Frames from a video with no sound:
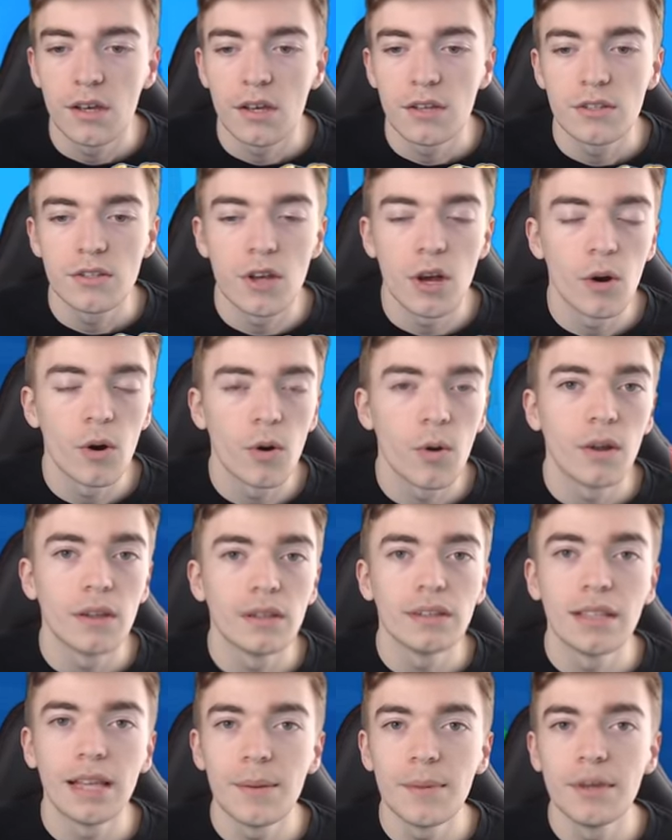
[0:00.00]
So
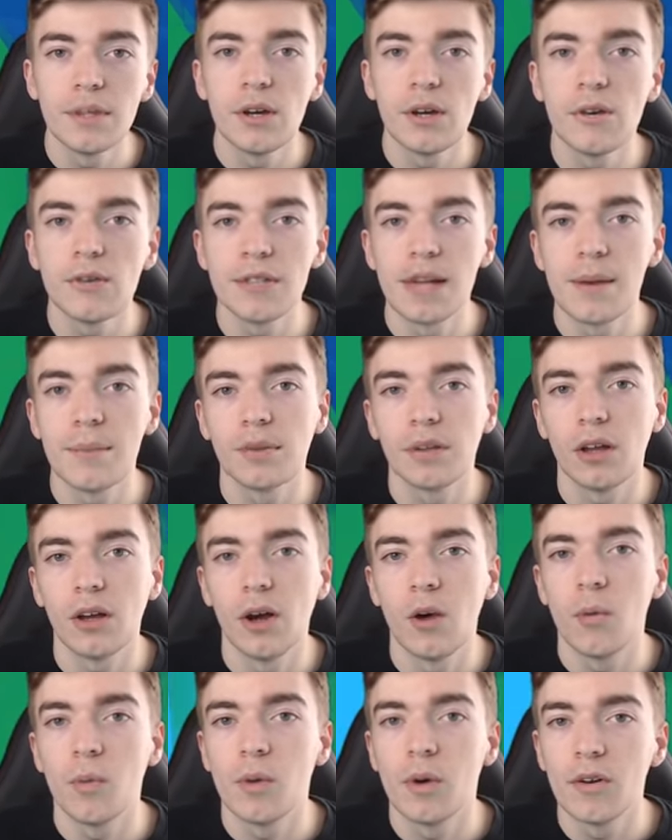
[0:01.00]
let me know down
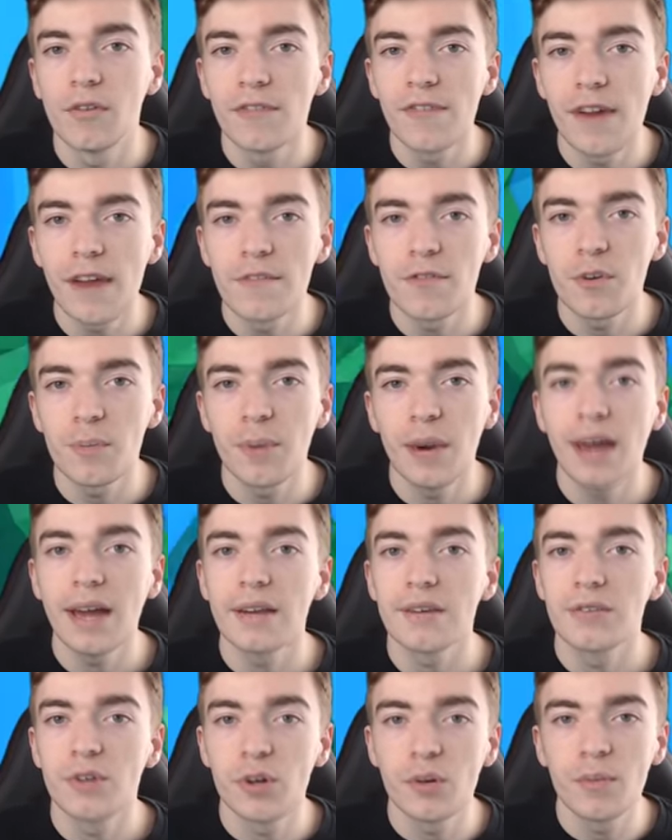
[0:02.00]
below what favorite
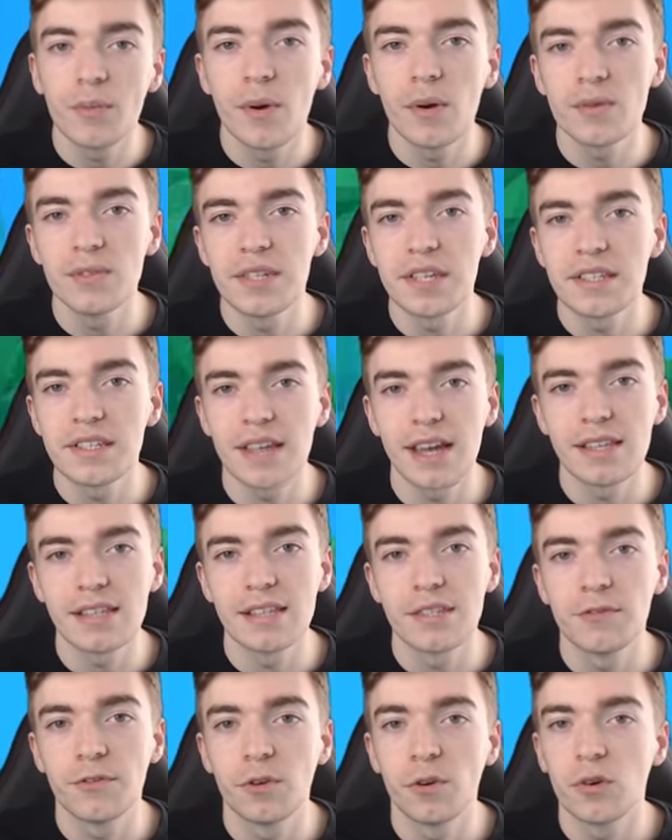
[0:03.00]
pet you're most
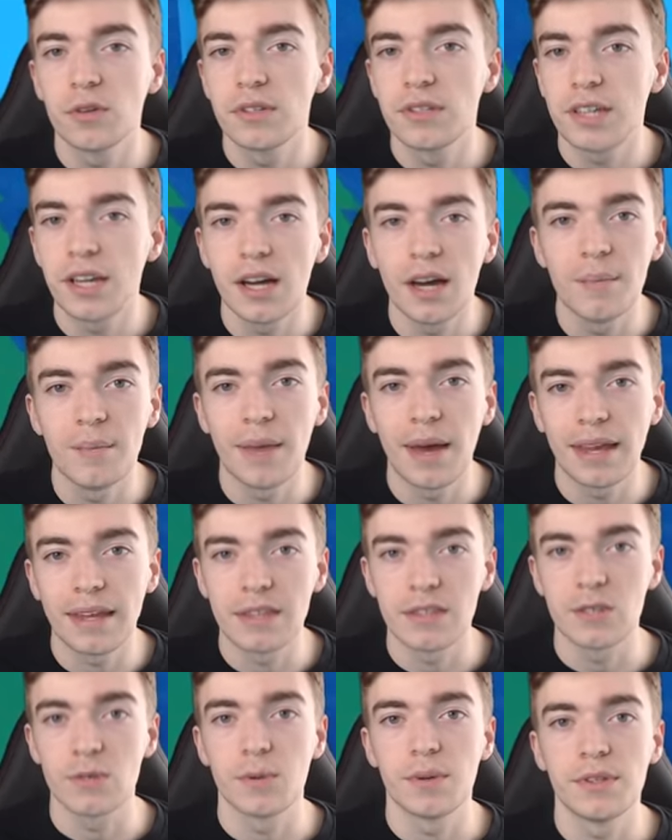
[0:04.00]
excited for to come
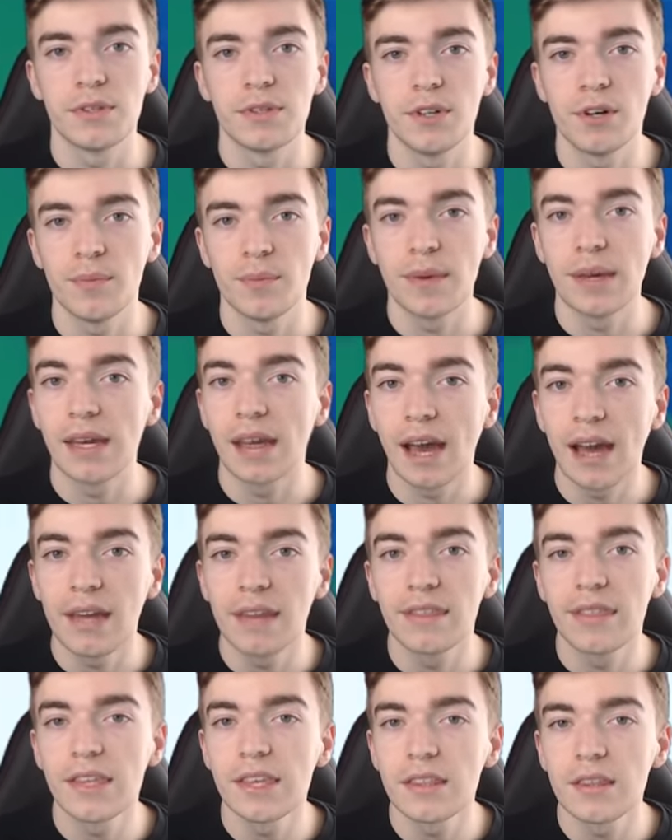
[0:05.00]
back into Adopt Me. I
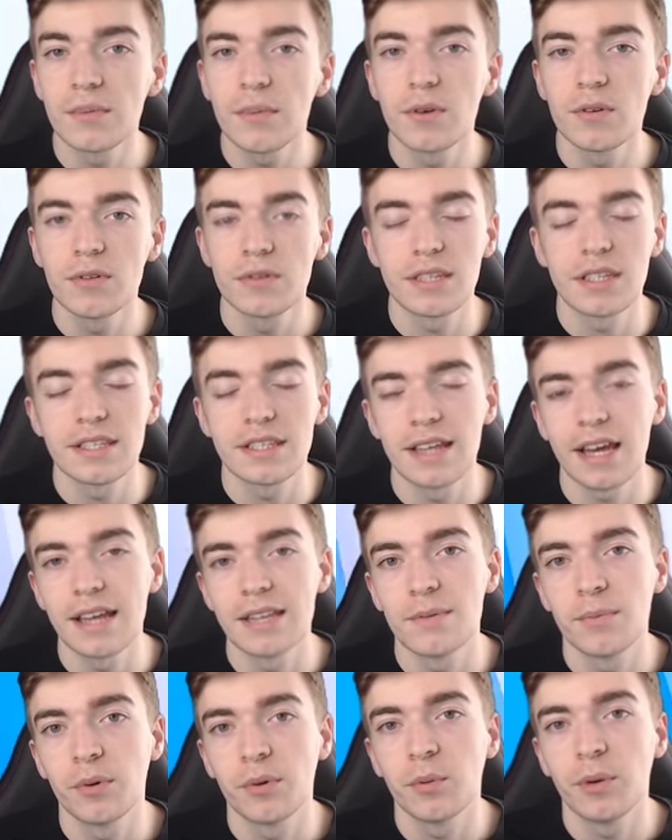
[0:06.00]
think the most
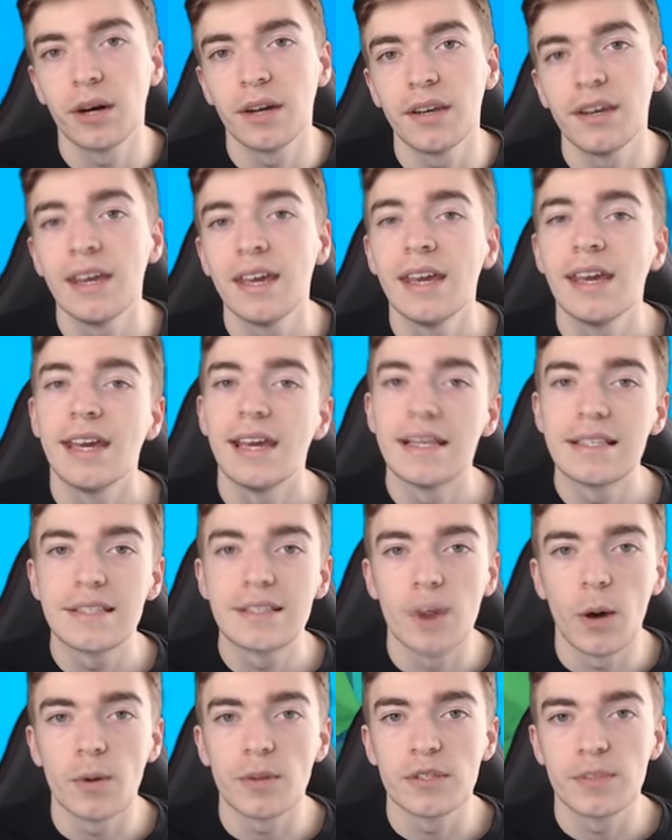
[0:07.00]
excitable one is
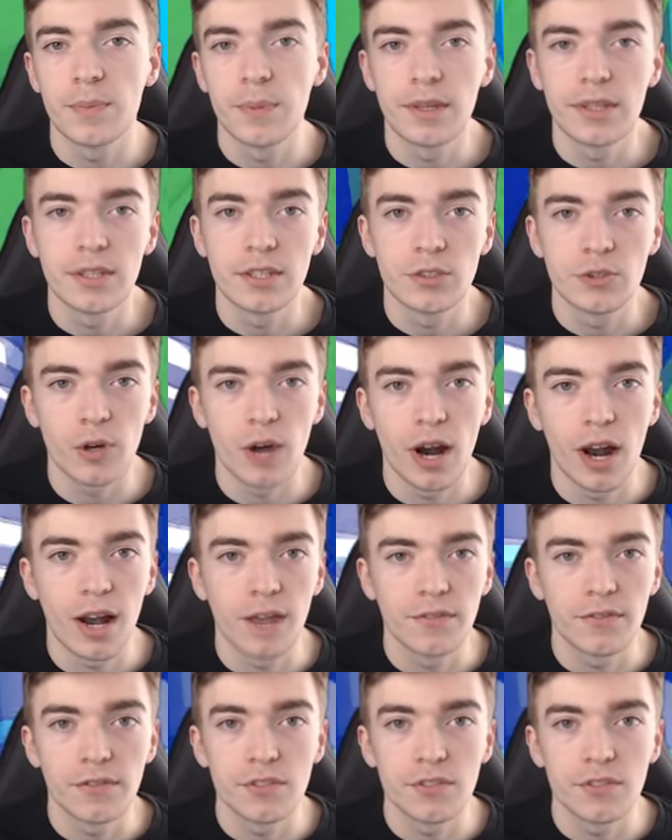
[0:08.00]
going to be the giraffe,